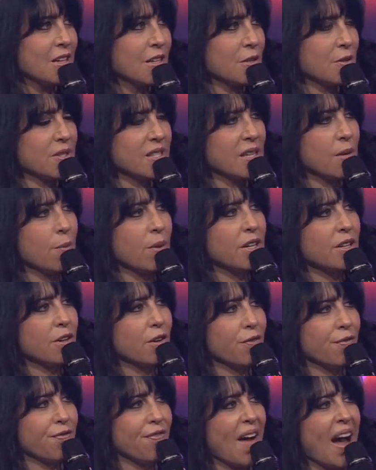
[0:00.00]
You see, when
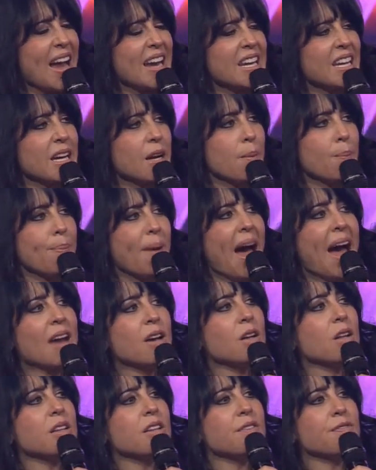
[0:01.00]
you're fighting a
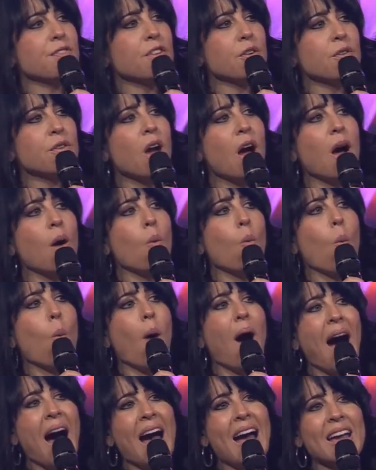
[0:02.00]
battle, if you're not
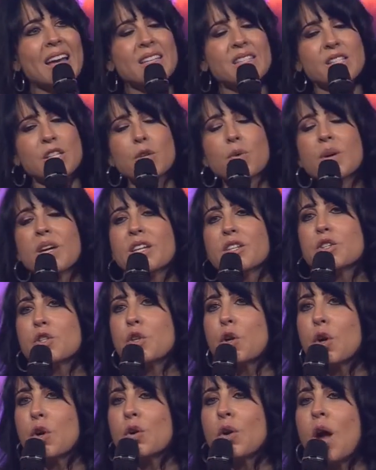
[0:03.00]
wise, you can
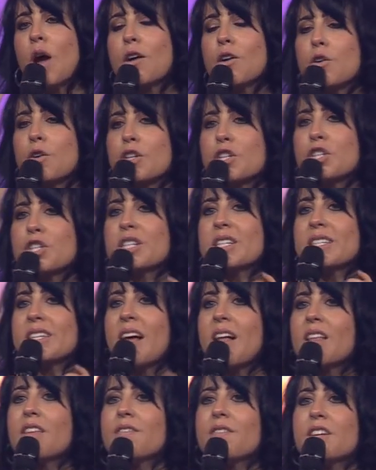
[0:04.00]
turn on Christian
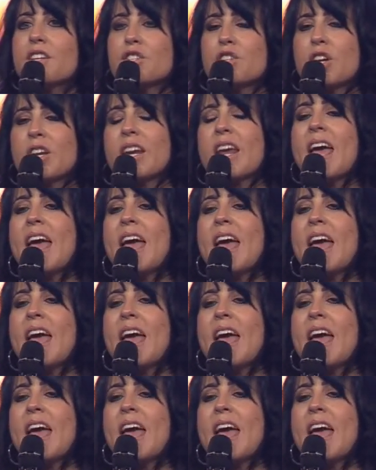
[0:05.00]
television